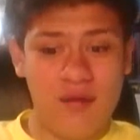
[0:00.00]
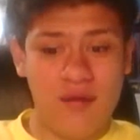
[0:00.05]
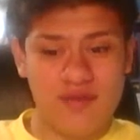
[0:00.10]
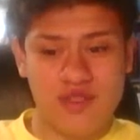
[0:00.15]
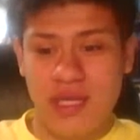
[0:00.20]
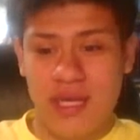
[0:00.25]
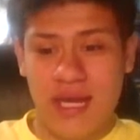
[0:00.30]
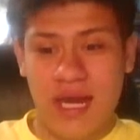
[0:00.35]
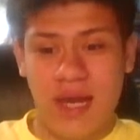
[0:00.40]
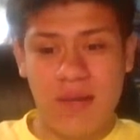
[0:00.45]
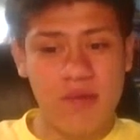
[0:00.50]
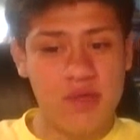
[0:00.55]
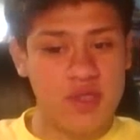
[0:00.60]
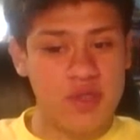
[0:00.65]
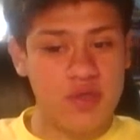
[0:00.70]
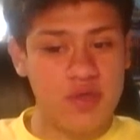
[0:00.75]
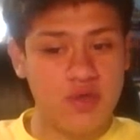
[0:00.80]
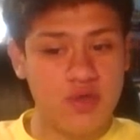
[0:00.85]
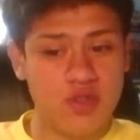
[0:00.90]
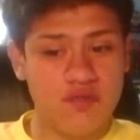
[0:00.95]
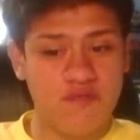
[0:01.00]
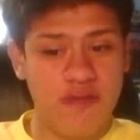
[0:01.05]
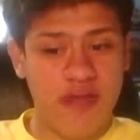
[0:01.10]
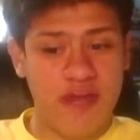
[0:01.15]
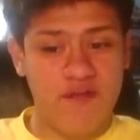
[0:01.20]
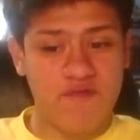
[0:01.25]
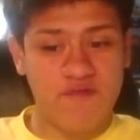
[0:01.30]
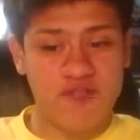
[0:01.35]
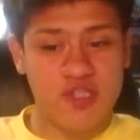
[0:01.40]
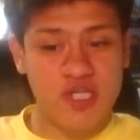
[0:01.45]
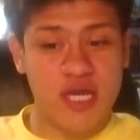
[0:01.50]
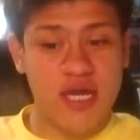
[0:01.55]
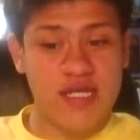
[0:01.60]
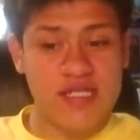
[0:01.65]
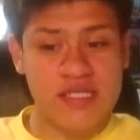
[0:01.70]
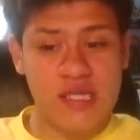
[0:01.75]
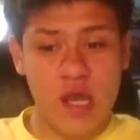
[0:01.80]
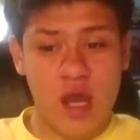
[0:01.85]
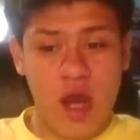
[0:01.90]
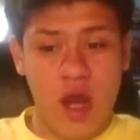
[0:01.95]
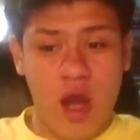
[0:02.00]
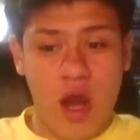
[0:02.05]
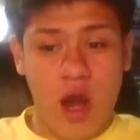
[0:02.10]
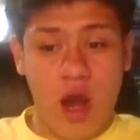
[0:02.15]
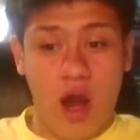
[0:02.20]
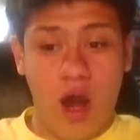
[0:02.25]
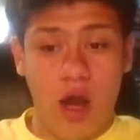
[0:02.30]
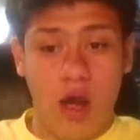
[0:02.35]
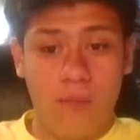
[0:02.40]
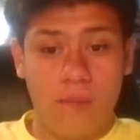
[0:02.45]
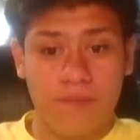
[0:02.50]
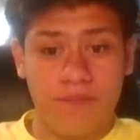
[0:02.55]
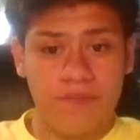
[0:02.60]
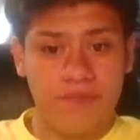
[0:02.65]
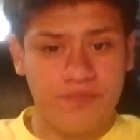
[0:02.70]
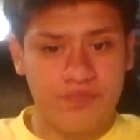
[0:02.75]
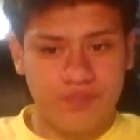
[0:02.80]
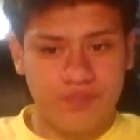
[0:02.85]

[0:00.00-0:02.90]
So yeah, I'm a huge fan of chess. I've